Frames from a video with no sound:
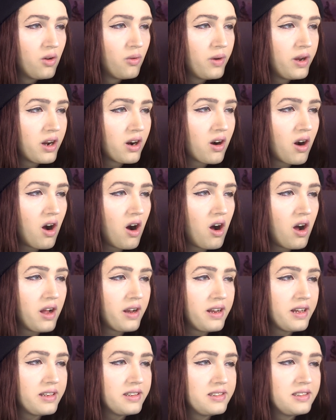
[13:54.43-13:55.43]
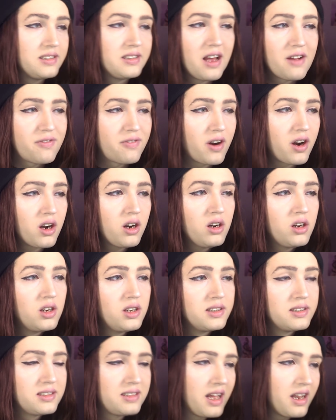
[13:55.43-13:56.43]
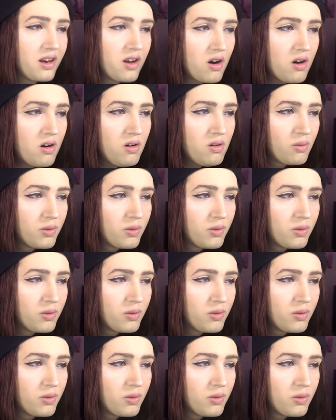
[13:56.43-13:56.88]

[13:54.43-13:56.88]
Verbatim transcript: We are on Zephyr Sentinel,